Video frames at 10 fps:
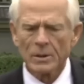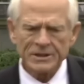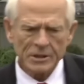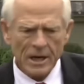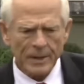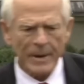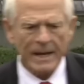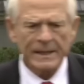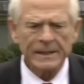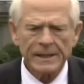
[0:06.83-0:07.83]
Well, let's talk
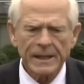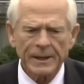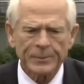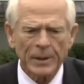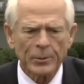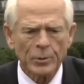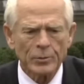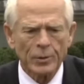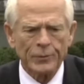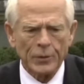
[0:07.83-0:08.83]
about India. I would
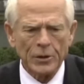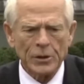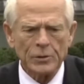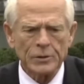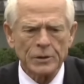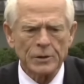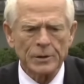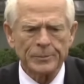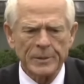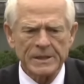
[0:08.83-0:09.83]
refer you to
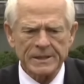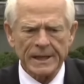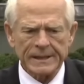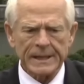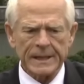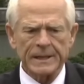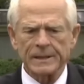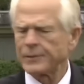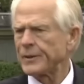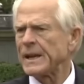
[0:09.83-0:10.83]
the piece I did in
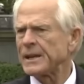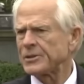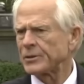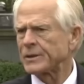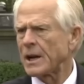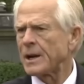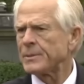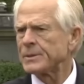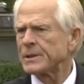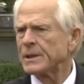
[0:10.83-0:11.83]
the Financial
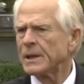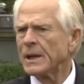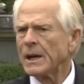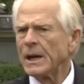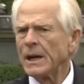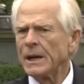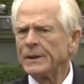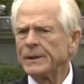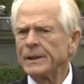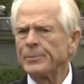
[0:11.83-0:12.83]
Times
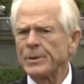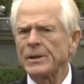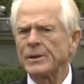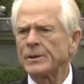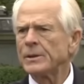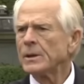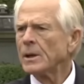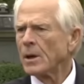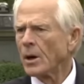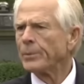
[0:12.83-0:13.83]
that appeared
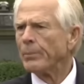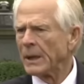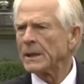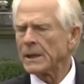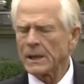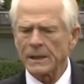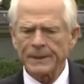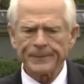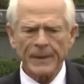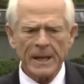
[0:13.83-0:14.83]
on Monday.
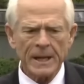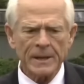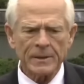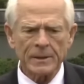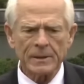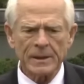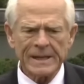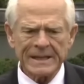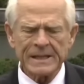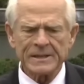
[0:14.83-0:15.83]
And
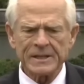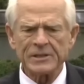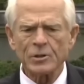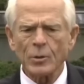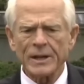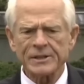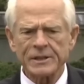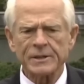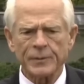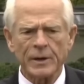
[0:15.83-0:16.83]
the Indian
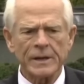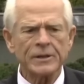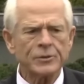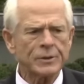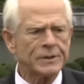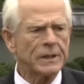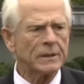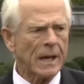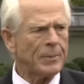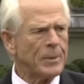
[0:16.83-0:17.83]
situation is very interesting. A
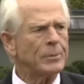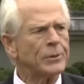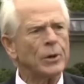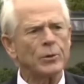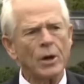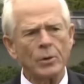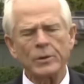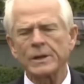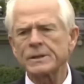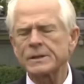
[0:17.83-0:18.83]
lot of people don't know
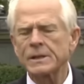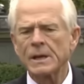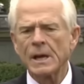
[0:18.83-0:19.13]
this,